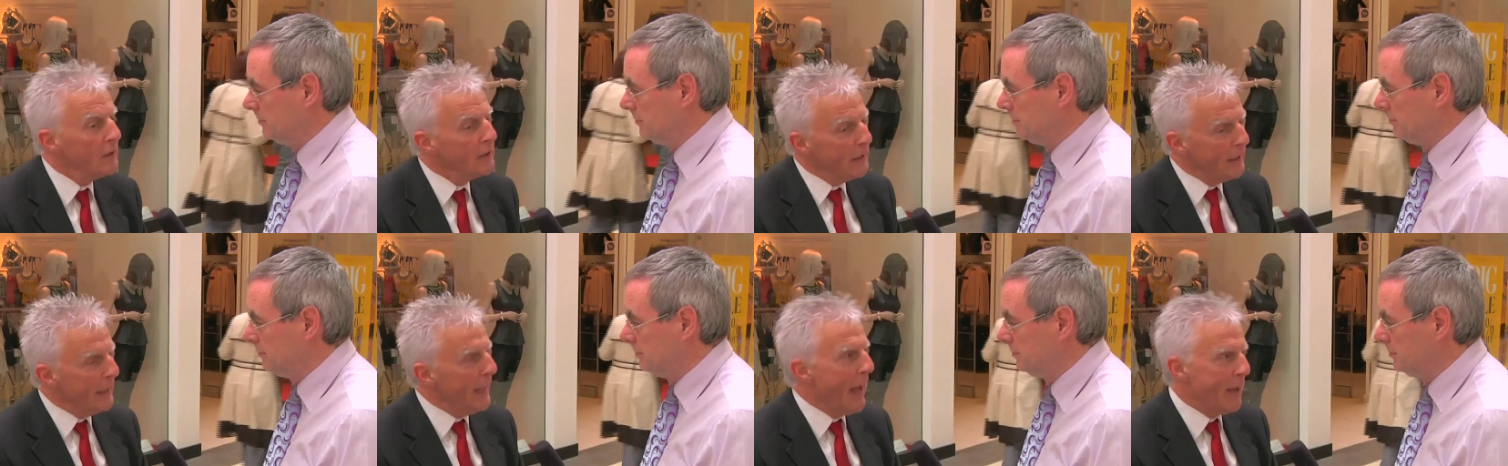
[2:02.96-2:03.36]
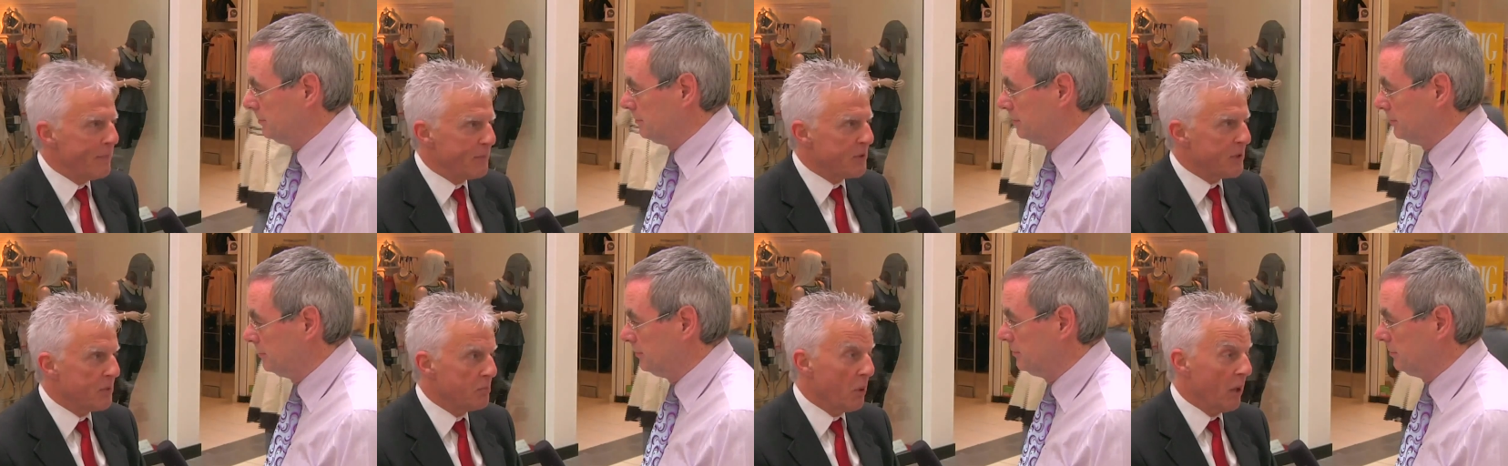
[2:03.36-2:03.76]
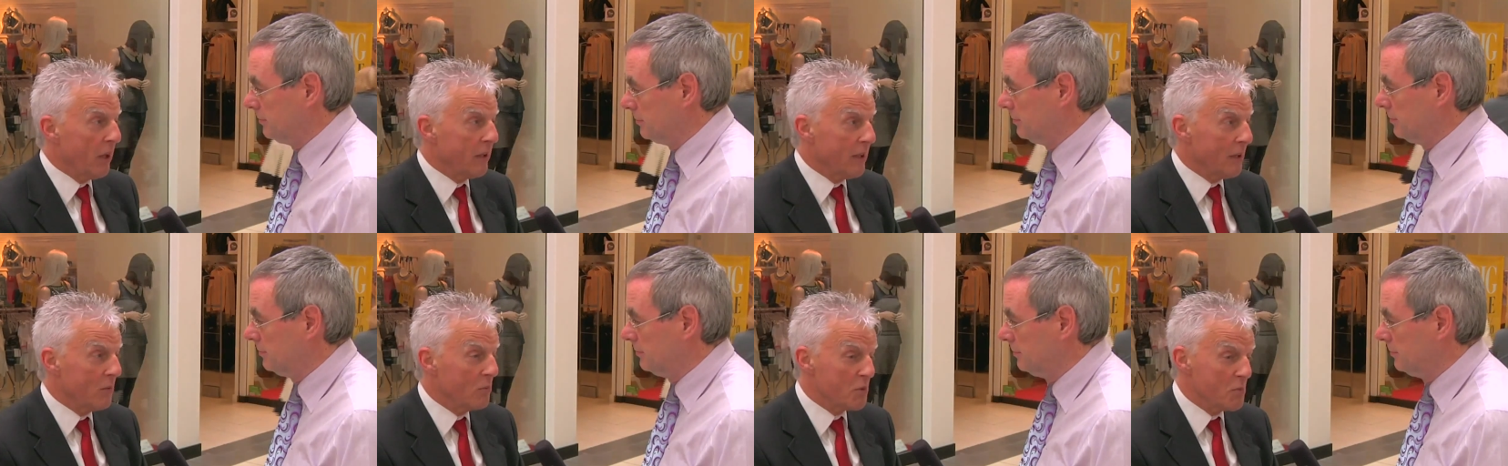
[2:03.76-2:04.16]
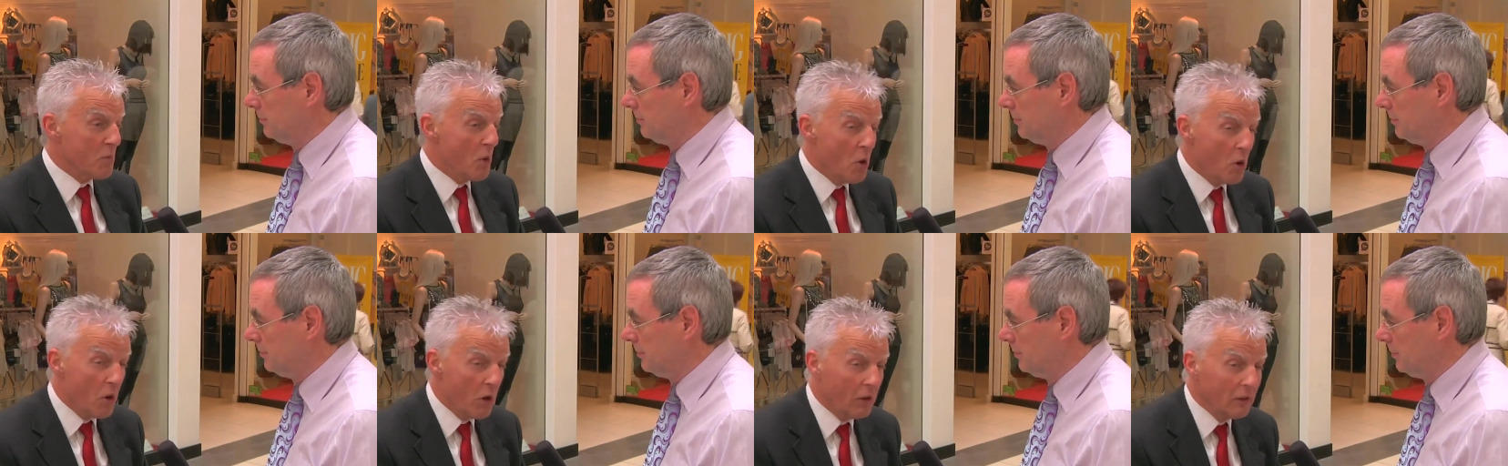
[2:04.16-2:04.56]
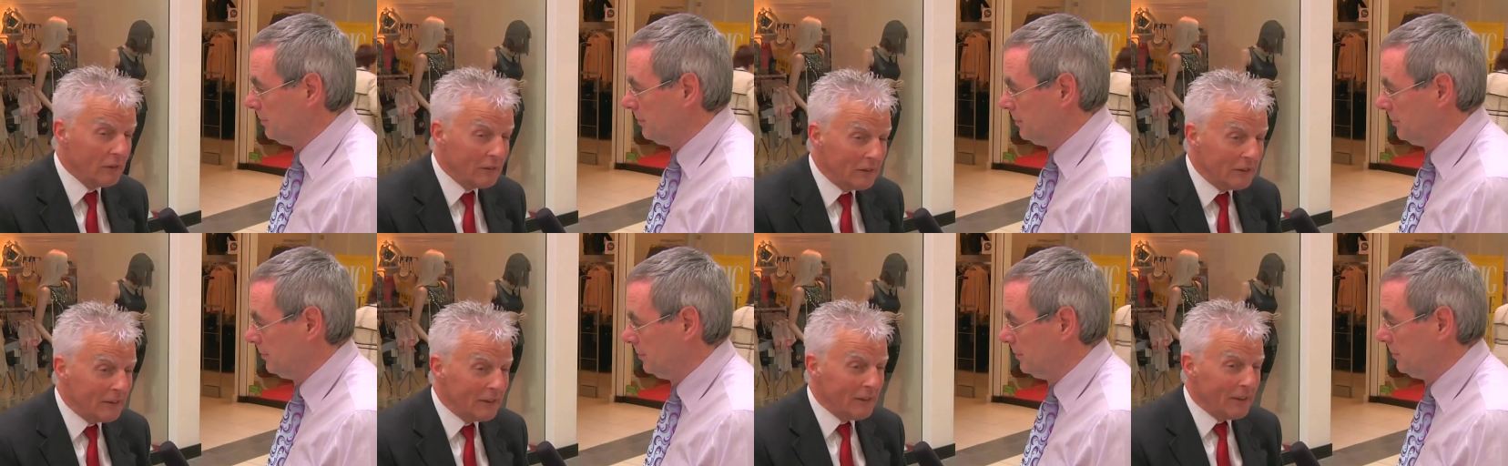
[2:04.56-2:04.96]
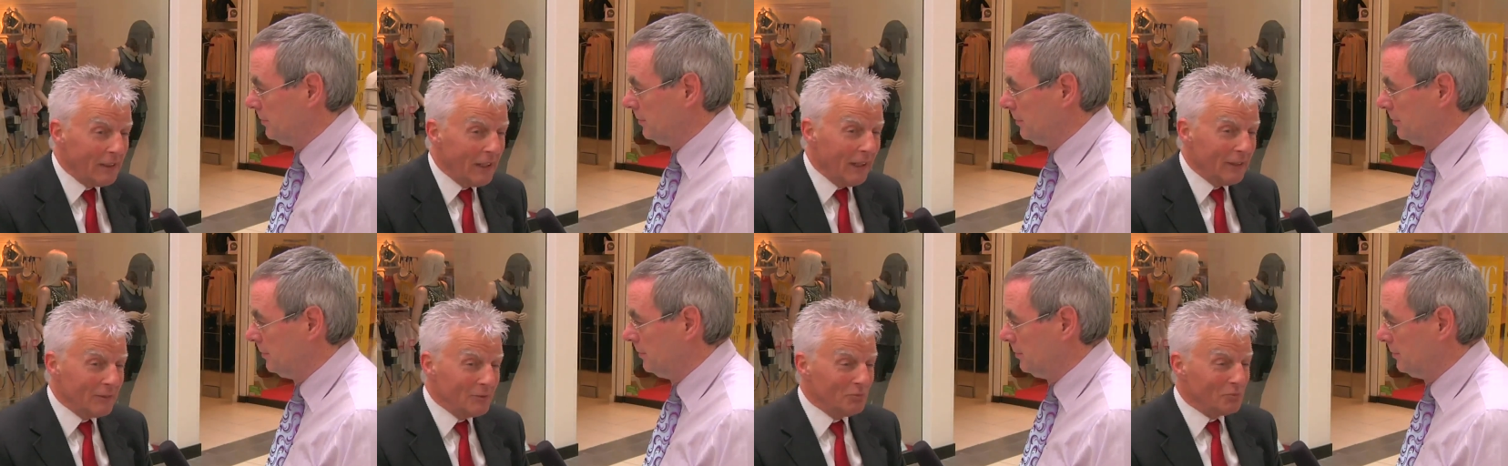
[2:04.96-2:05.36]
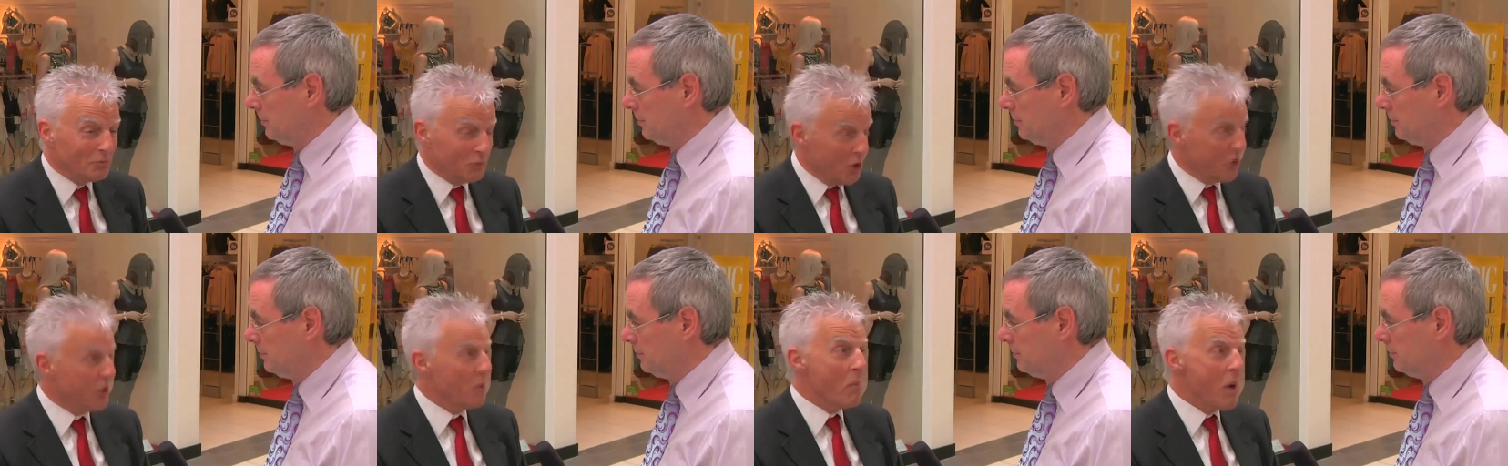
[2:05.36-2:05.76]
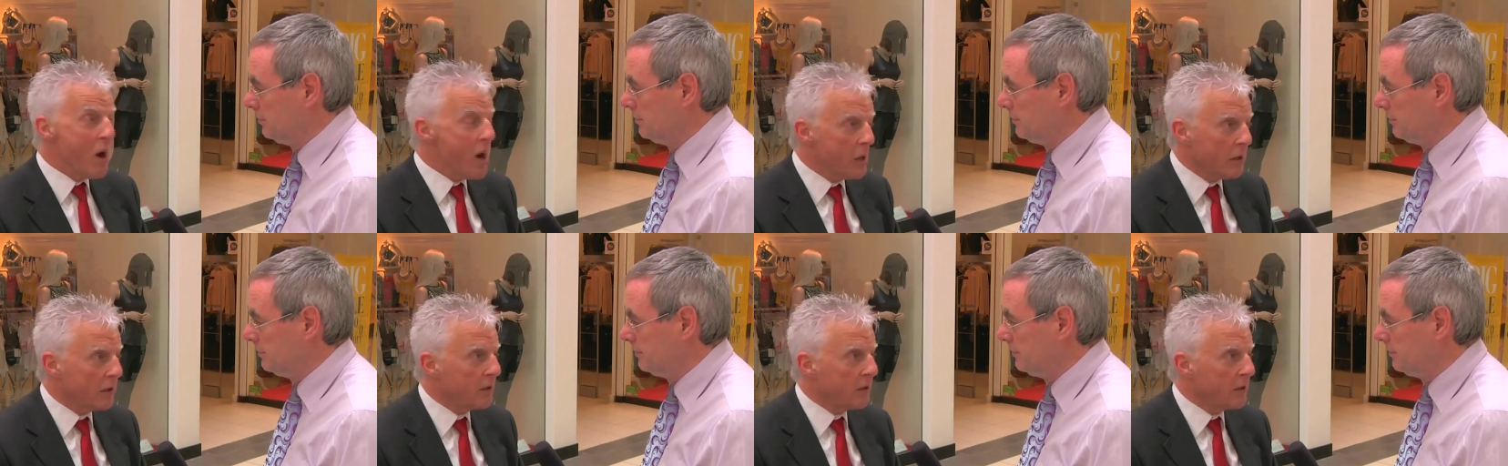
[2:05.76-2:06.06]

Speaker 1: lapsed, but I think it was more just the market